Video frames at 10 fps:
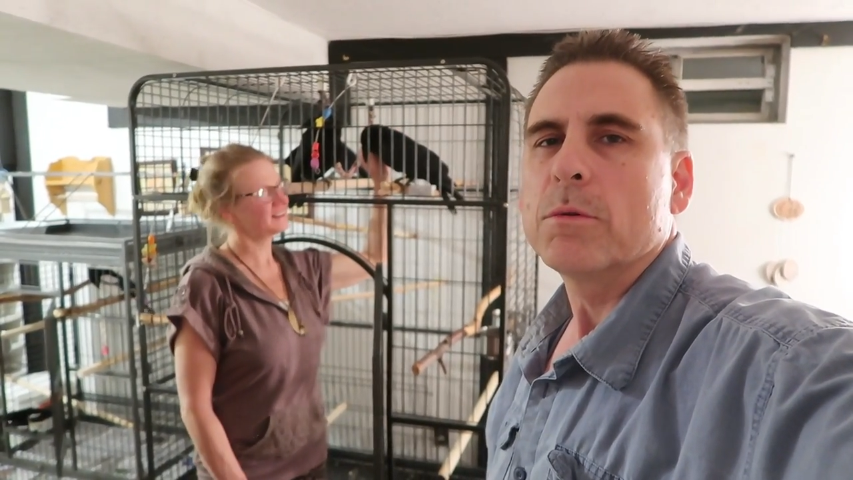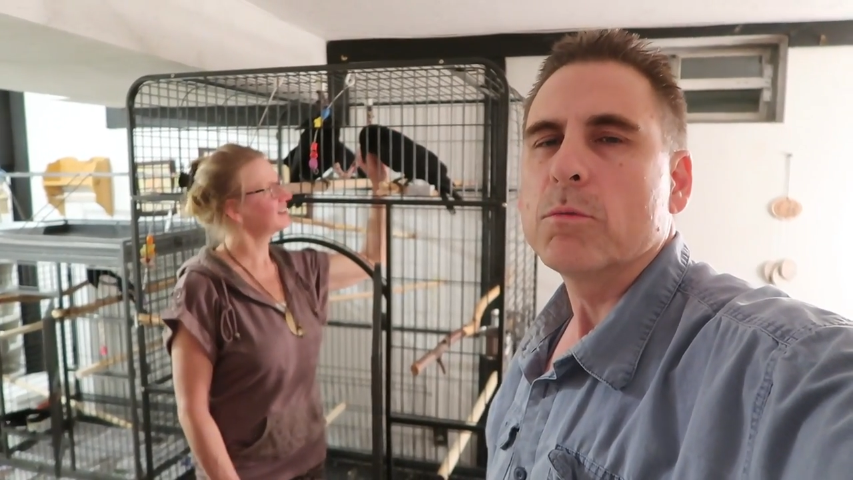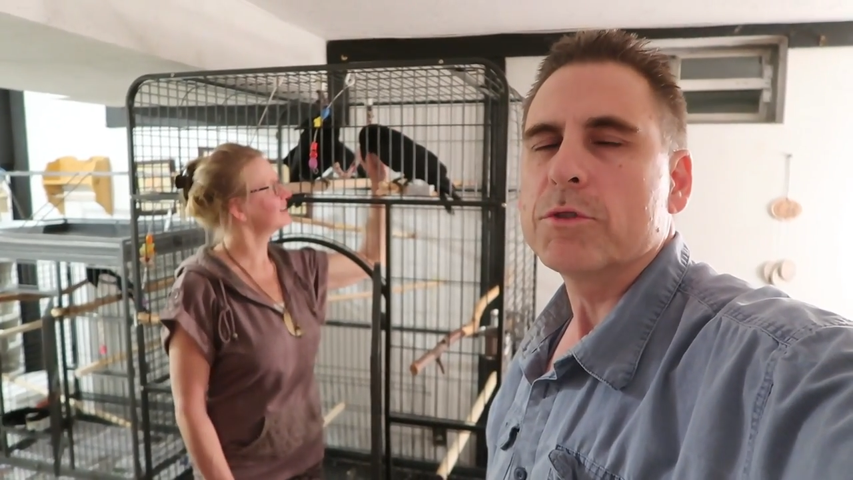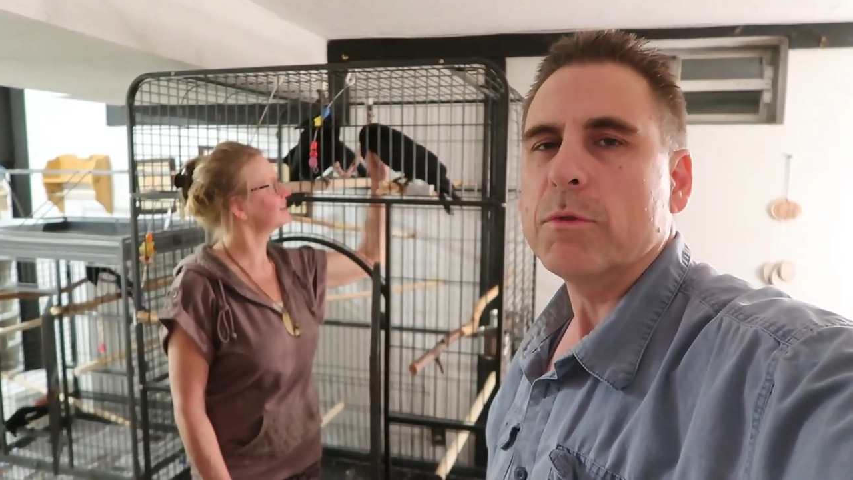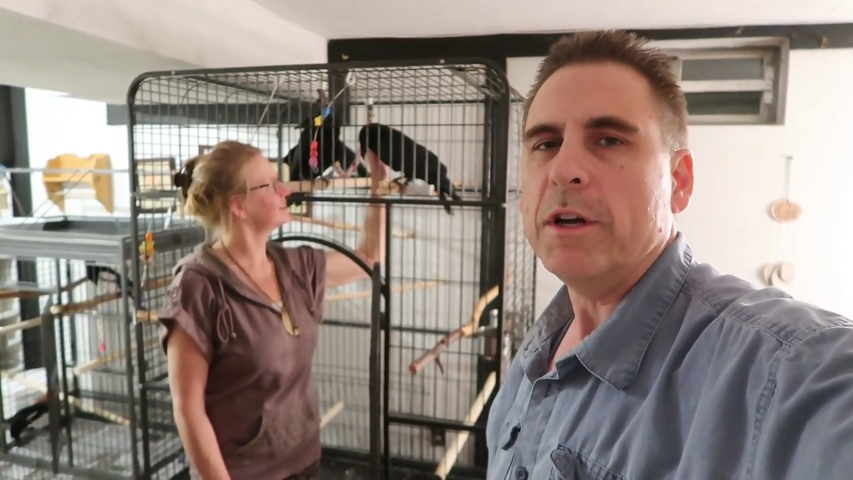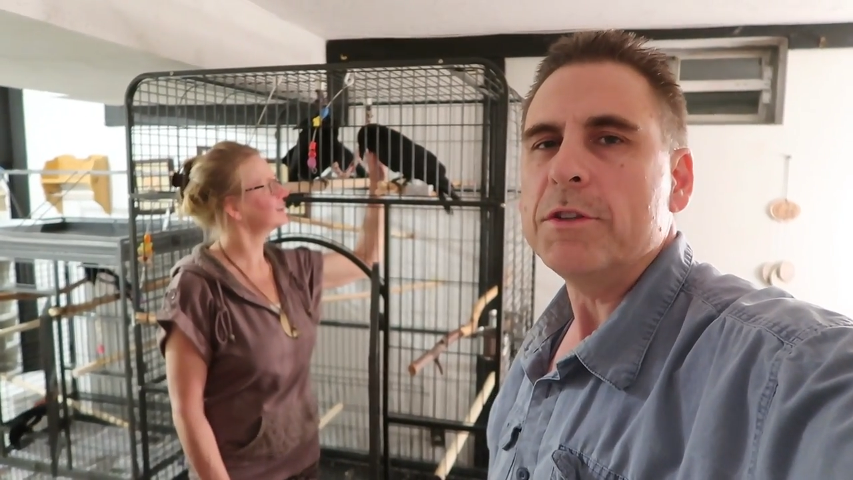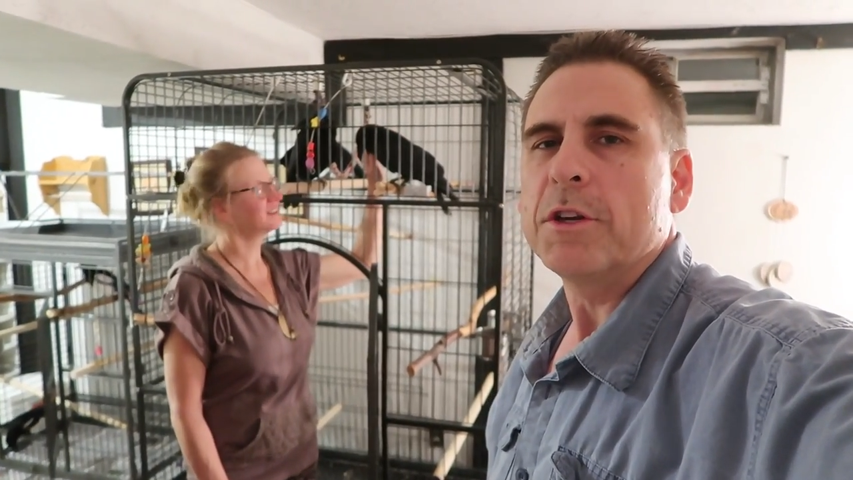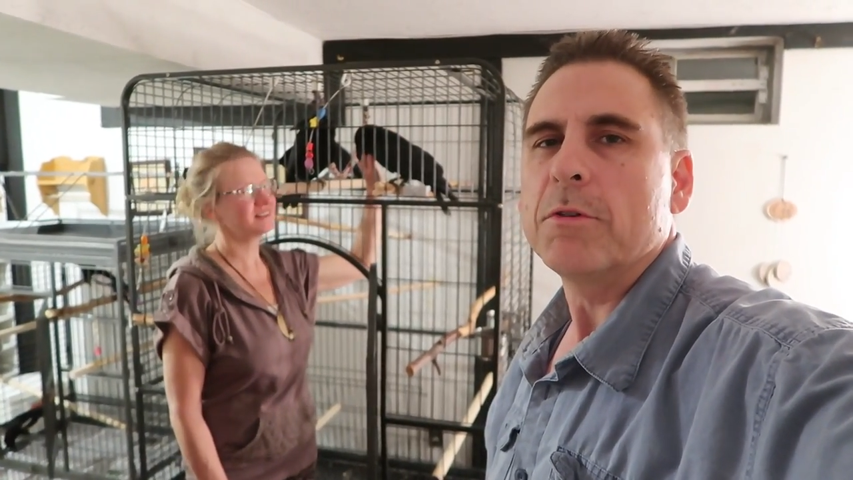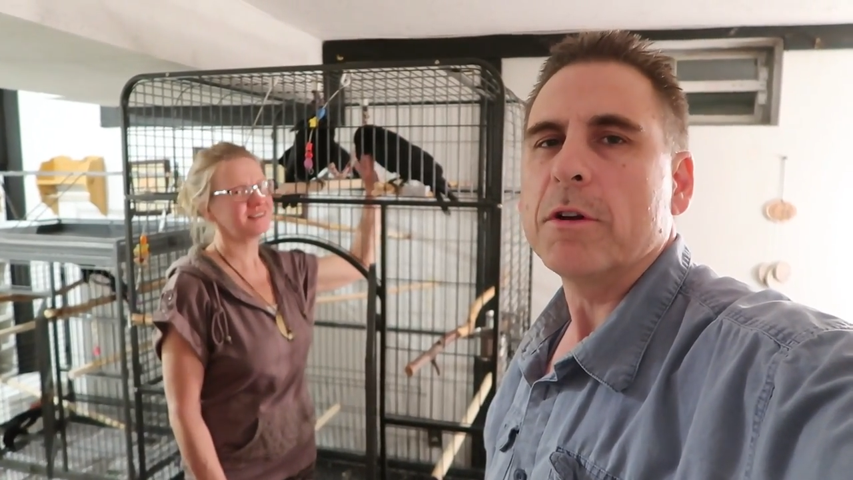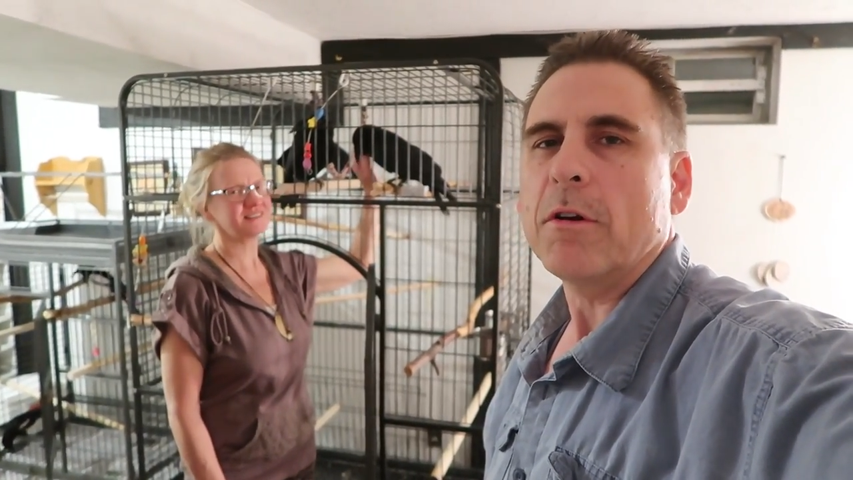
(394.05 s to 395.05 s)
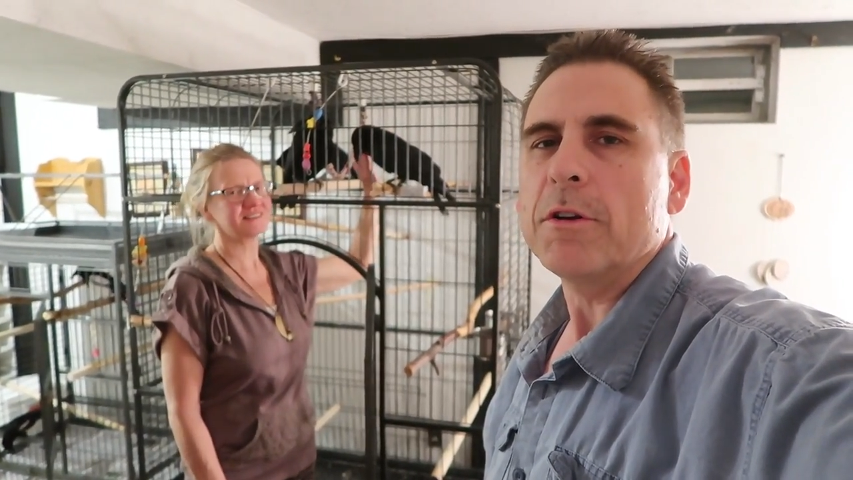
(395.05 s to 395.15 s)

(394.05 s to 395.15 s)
was rescued in our